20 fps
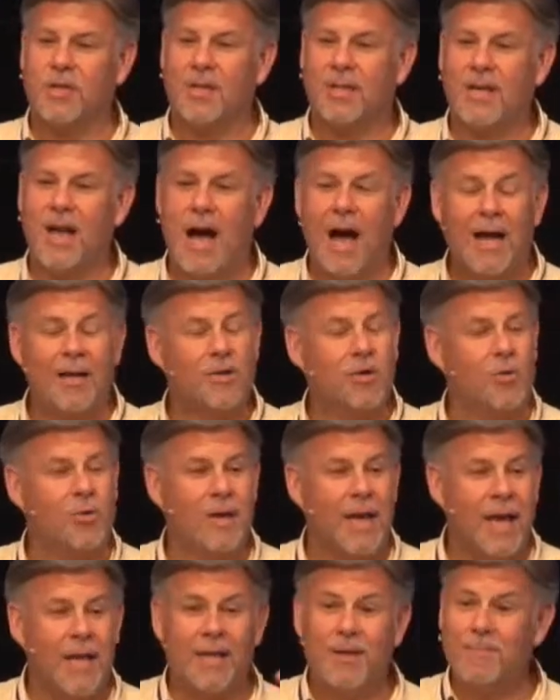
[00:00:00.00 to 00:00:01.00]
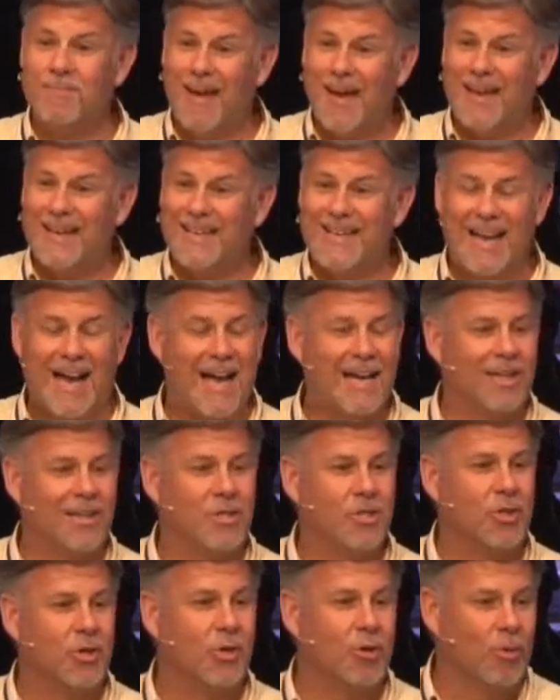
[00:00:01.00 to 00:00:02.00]
that God created mankind
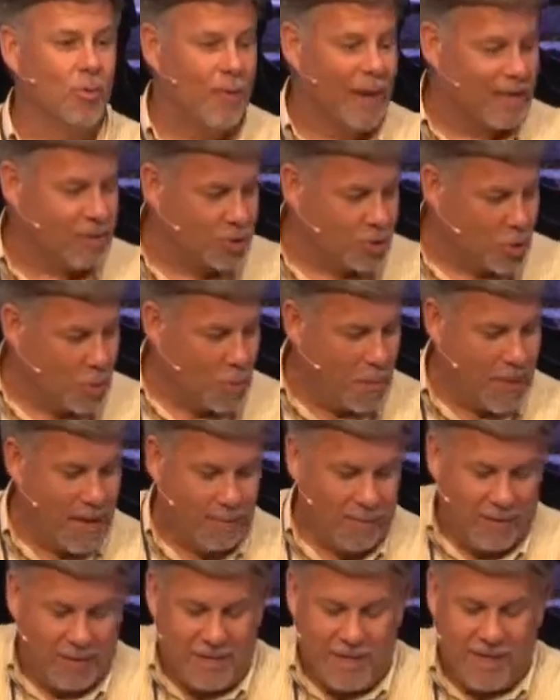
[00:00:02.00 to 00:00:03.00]
in general by scooping up the